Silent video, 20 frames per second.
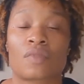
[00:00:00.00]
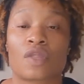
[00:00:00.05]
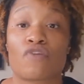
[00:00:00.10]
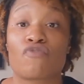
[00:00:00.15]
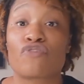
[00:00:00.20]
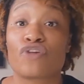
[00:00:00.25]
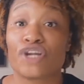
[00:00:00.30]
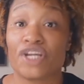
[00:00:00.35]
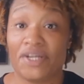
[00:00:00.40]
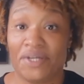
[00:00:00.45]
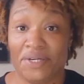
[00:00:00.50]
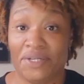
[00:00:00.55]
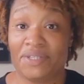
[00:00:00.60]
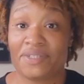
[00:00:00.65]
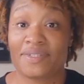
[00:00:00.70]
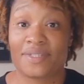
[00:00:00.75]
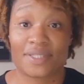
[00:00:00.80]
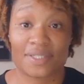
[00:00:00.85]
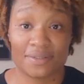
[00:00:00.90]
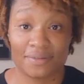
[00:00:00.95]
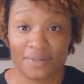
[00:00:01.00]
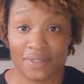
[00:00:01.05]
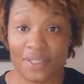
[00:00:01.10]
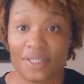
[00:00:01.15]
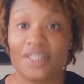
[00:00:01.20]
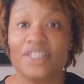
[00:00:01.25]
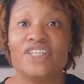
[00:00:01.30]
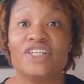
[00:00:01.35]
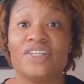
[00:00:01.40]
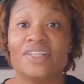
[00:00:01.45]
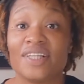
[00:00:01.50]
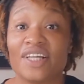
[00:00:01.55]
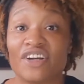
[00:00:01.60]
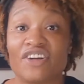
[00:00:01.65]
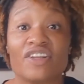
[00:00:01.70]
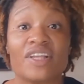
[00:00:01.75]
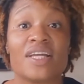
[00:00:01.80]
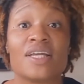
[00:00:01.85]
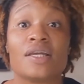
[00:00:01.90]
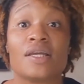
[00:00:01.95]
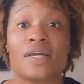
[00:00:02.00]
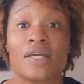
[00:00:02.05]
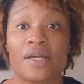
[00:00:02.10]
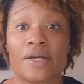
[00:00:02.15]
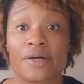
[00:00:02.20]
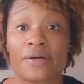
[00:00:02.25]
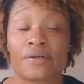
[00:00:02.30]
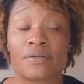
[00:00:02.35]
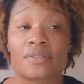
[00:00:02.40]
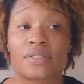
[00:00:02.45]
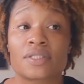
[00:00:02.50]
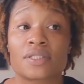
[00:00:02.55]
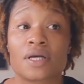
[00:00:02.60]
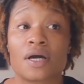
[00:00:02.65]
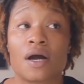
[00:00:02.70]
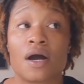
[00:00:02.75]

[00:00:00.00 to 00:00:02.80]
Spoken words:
for years, literally years.